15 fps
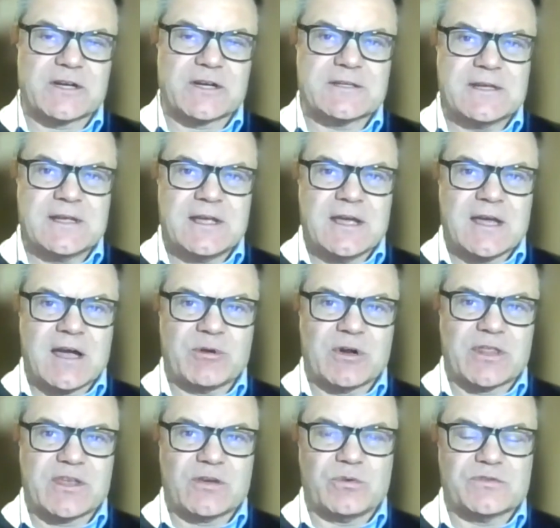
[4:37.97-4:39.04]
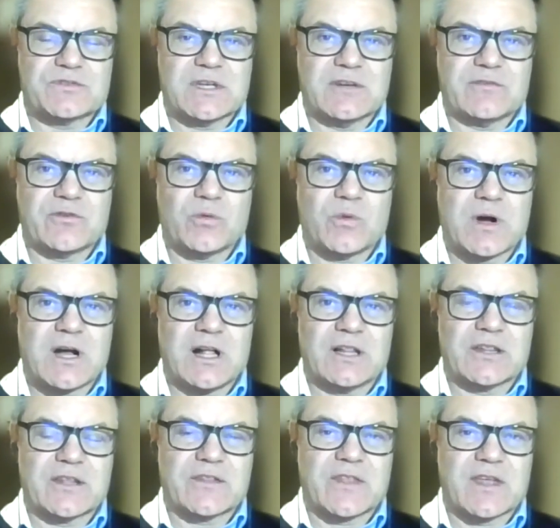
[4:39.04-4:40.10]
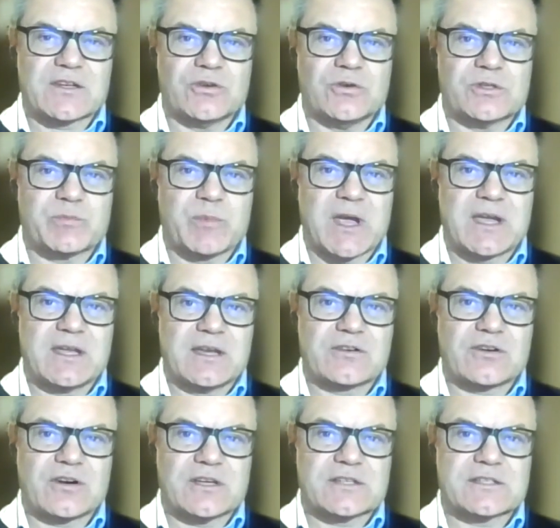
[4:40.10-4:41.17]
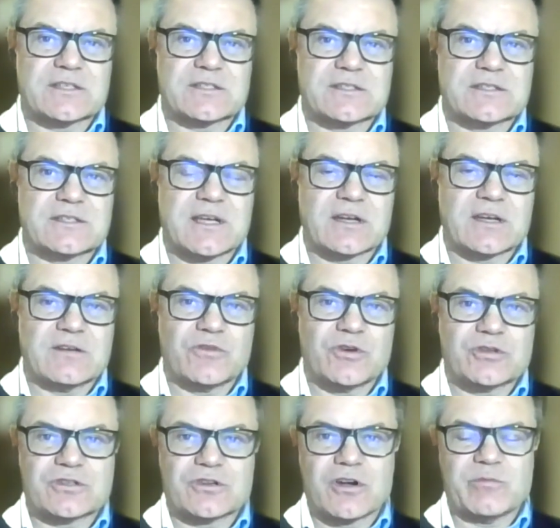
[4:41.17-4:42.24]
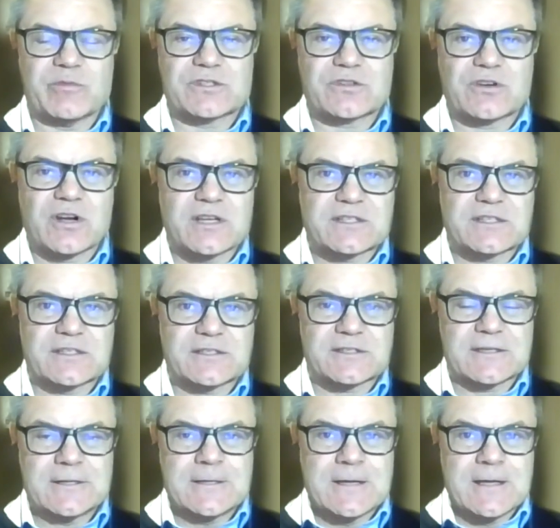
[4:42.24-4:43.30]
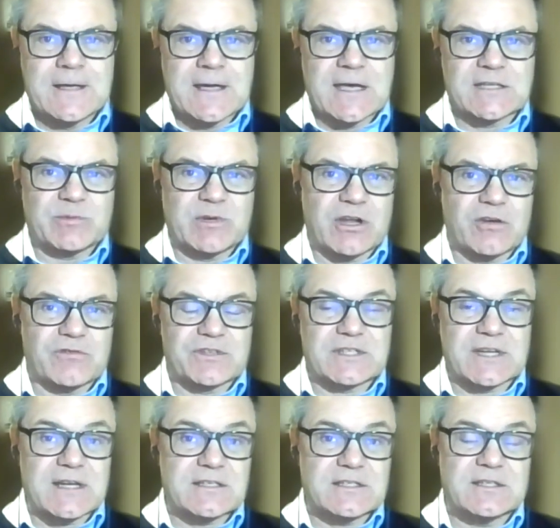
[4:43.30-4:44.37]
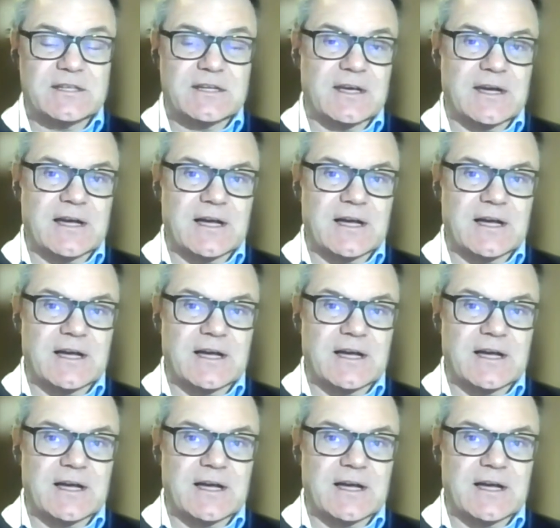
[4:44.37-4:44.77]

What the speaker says: But I mean, I think we've said for a while that US banking crisis, inverted commas crisis, has been overstated.